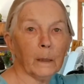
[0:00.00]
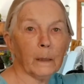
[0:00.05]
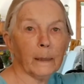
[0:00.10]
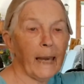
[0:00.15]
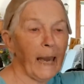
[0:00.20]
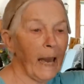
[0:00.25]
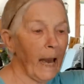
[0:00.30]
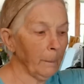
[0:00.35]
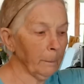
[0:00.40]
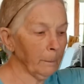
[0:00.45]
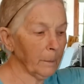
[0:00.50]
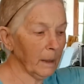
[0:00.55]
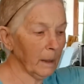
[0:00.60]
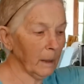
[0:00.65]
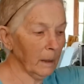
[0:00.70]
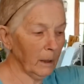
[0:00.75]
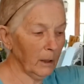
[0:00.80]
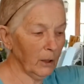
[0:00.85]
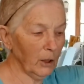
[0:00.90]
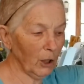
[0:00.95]
cap the
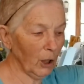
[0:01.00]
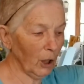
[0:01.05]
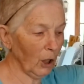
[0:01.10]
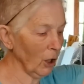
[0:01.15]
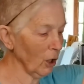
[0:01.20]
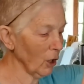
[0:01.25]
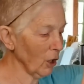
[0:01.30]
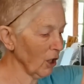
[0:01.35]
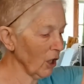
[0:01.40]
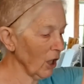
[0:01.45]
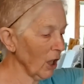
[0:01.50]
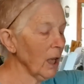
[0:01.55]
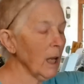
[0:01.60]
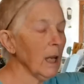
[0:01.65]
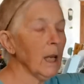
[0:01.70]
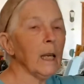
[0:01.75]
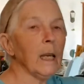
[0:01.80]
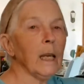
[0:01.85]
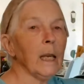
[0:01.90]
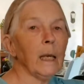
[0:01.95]
jars,
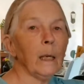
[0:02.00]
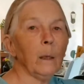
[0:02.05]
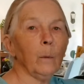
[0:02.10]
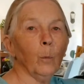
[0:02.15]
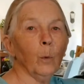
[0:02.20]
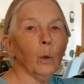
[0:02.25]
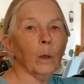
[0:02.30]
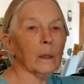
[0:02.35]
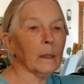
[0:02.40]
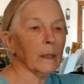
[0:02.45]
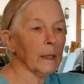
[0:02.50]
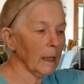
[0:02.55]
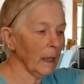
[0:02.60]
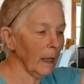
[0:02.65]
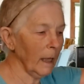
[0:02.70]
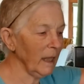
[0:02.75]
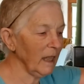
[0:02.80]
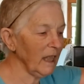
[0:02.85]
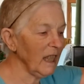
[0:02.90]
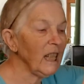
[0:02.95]
it will
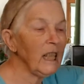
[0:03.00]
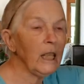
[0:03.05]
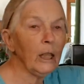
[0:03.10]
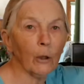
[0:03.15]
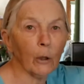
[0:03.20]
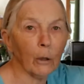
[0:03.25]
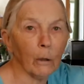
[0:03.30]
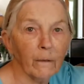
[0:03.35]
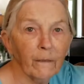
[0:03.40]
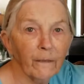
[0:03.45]
adhere